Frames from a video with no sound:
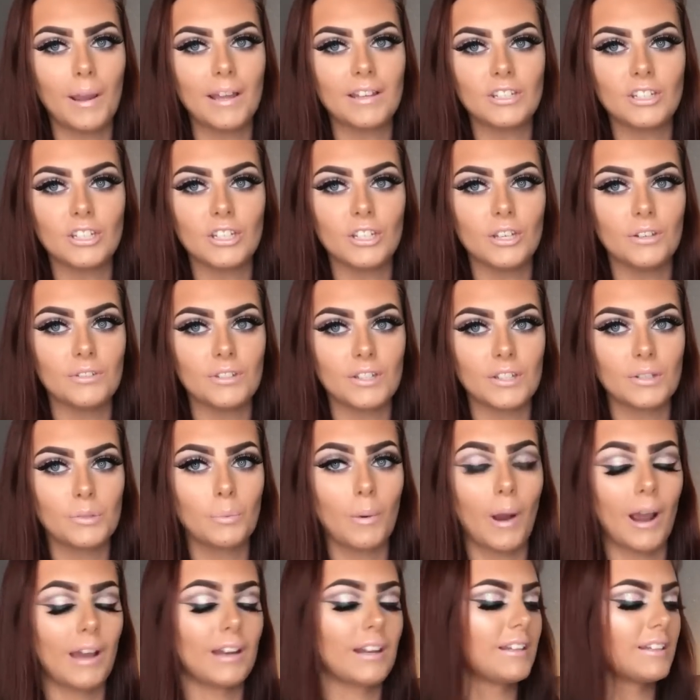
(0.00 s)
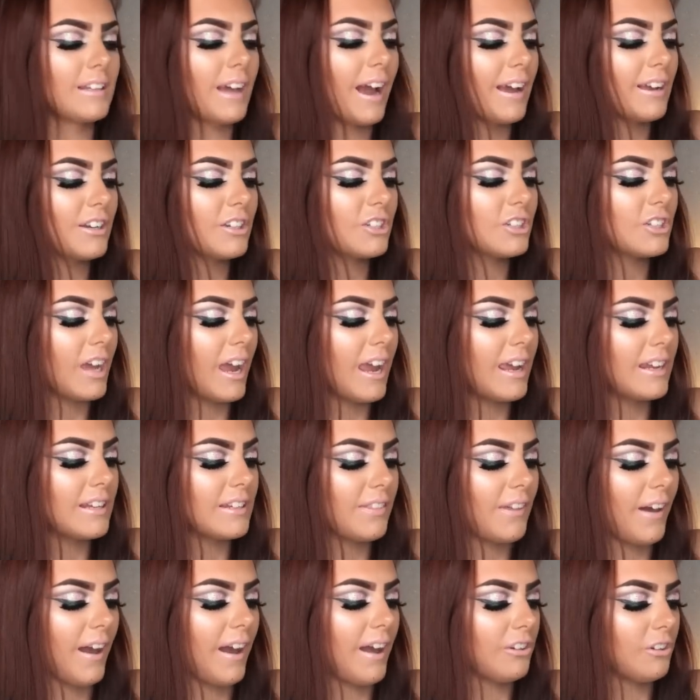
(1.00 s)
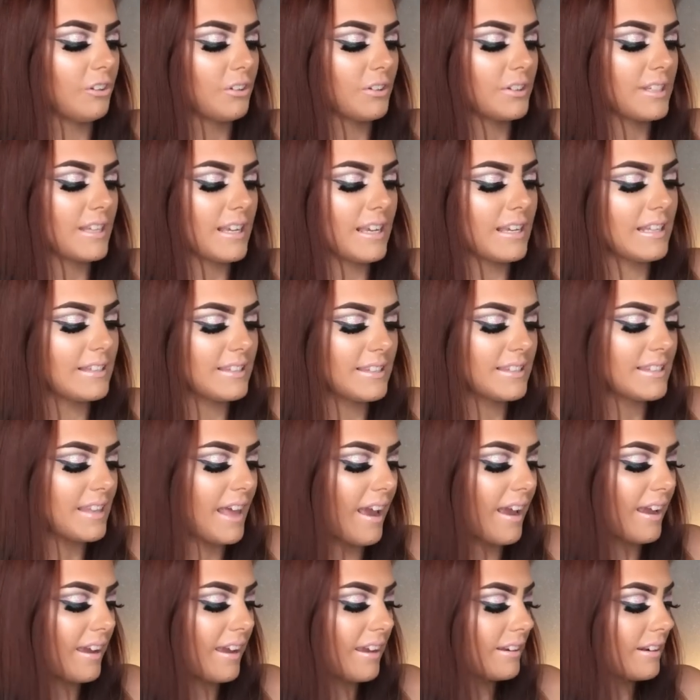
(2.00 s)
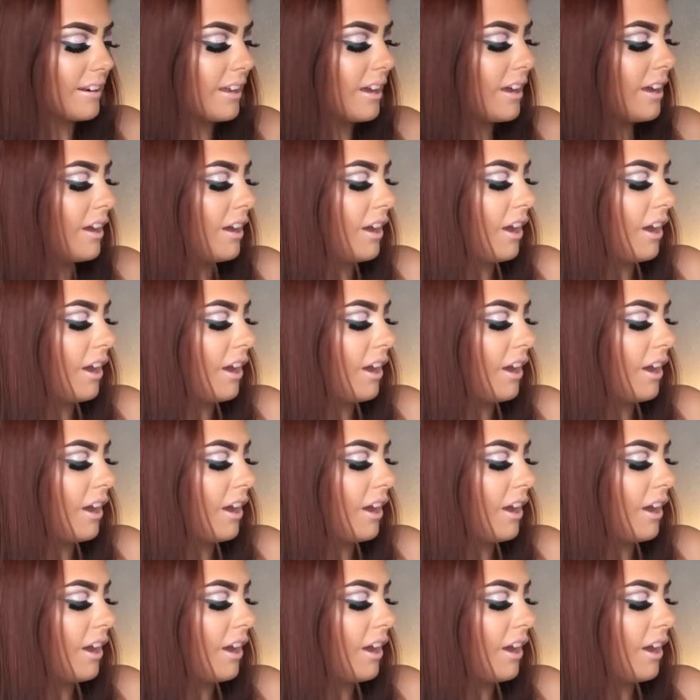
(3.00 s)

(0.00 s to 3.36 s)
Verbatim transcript: wait to use this wine and dine shade. That looks insane.